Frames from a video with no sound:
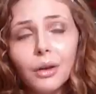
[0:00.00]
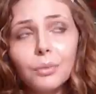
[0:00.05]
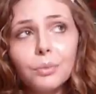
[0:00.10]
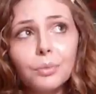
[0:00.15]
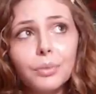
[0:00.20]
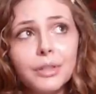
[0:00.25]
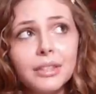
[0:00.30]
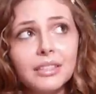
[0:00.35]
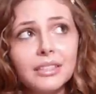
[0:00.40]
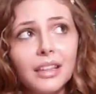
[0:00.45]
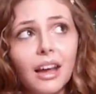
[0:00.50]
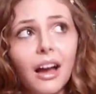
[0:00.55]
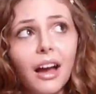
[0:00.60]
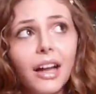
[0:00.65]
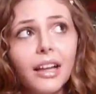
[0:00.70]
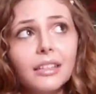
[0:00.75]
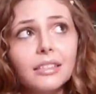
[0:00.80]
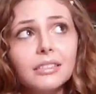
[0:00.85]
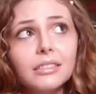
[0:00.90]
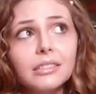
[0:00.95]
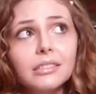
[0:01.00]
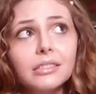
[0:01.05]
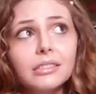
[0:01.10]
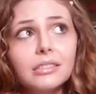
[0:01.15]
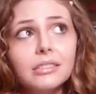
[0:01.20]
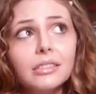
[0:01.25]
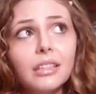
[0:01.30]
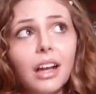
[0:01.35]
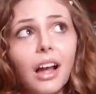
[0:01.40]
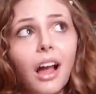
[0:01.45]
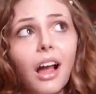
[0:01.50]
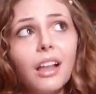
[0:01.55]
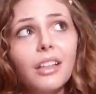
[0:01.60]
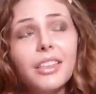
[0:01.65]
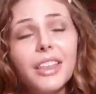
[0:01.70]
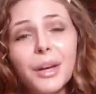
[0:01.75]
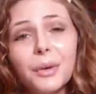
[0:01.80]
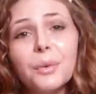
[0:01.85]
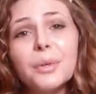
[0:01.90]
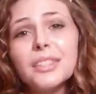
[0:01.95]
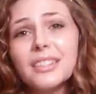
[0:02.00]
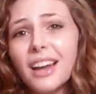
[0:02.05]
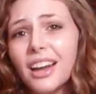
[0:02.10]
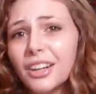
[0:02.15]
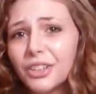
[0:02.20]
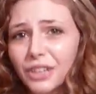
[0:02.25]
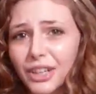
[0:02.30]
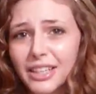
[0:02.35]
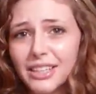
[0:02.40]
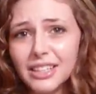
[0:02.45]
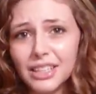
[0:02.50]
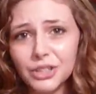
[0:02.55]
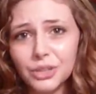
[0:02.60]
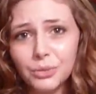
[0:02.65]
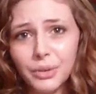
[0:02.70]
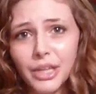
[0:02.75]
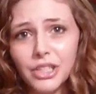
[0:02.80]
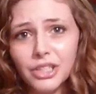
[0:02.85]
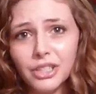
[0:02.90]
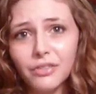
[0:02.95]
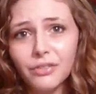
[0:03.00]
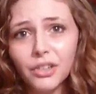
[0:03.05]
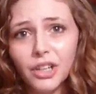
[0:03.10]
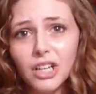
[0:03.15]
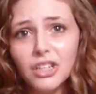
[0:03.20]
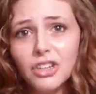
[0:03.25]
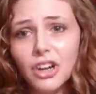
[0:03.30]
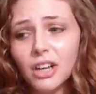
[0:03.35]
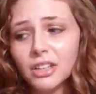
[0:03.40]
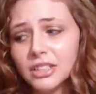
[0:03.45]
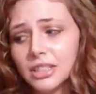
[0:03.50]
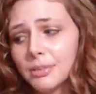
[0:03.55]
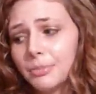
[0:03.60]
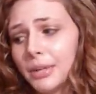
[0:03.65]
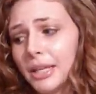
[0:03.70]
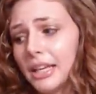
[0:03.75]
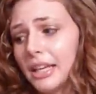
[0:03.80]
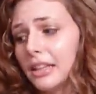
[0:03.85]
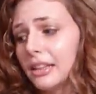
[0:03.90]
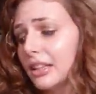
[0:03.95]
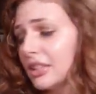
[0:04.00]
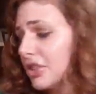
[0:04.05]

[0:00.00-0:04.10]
was not a great situation for a dog to be in.